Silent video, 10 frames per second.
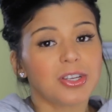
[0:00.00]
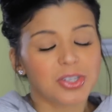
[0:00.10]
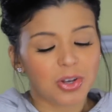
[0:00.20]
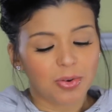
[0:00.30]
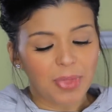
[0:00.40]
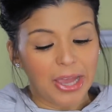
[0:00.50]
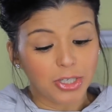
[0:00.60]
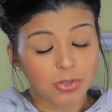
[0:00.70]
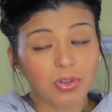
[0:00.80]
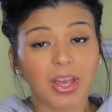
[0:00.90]
So I
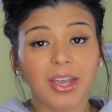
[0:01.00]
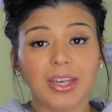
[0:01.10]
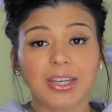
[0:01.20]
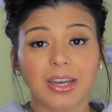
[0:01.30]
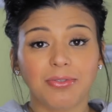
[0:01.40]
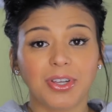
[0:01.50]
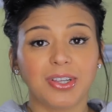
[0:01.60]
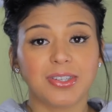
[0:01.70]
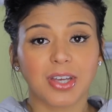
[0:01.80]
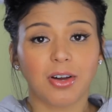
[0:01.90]
do like it. I feel
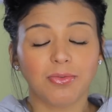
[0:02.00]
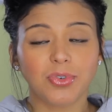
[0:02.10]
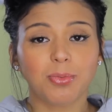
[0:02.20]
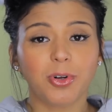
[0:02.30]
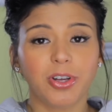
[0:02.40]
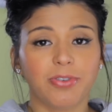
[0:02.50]
it's comfortable.